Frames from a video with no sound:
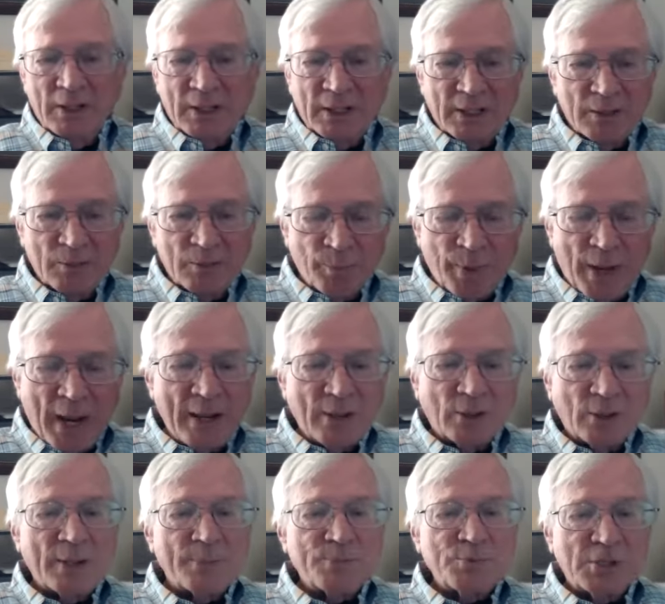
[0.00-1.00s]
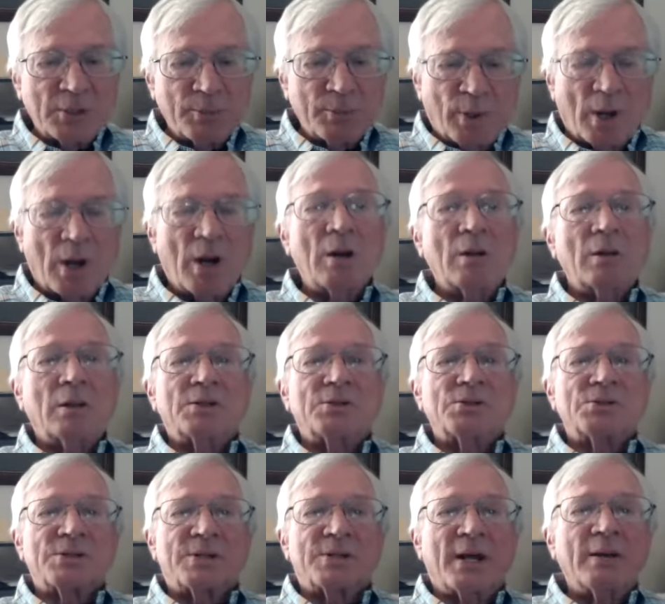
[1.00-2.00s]
In bankruptcy
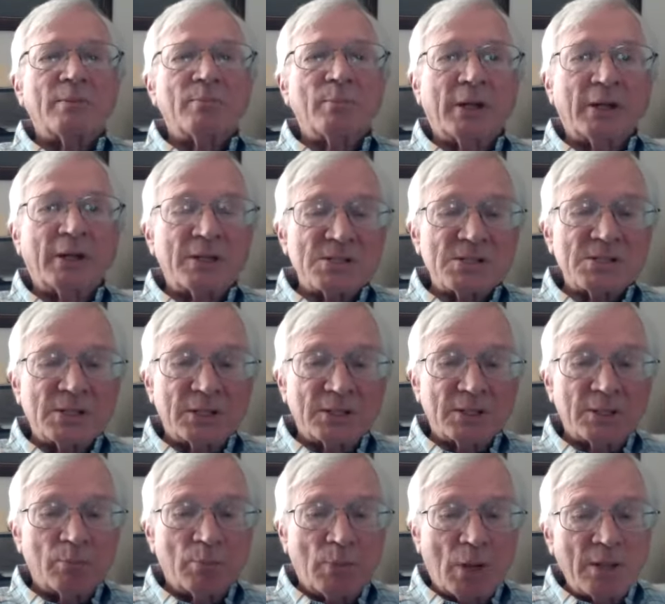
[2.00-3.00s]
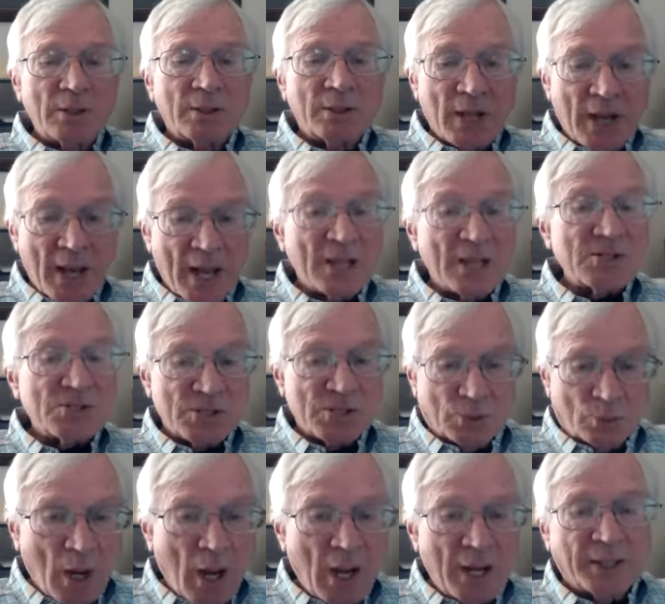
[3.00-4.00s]
parlance, that means that the mother has
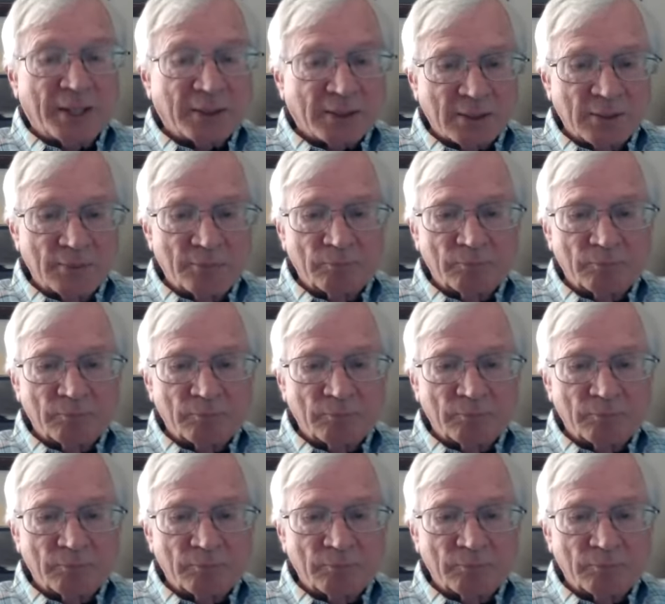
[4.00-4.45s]
the right